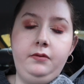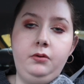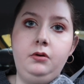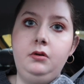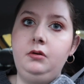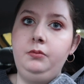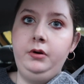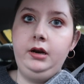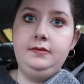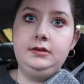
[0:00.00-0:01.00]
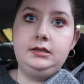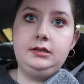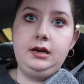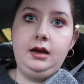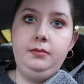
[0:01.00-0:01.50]
for whatever's
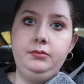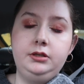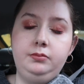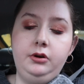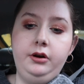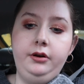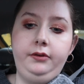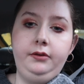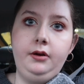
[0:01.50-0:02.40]
to come tomorrow.